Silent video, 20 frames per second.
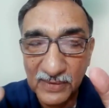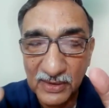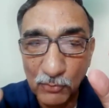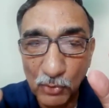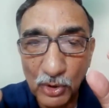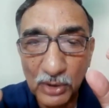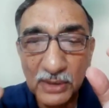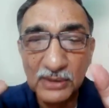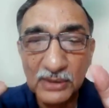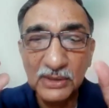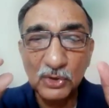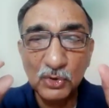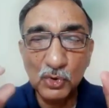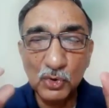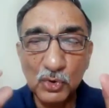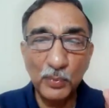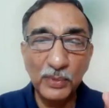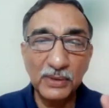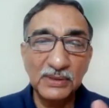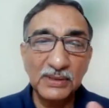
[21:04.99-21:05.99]
What are those
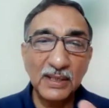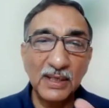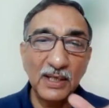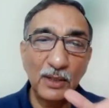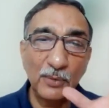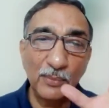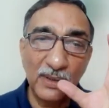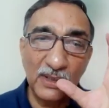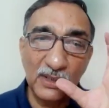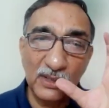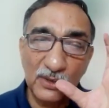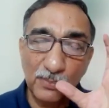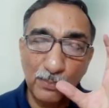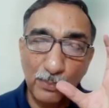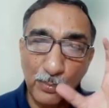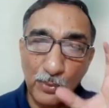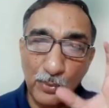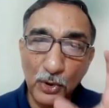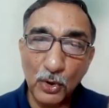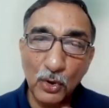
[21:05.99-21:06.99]
two basic elements?
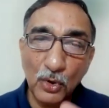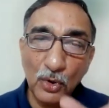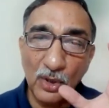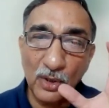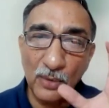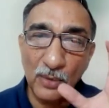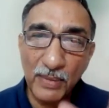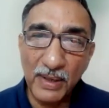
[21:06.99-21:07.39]
Pure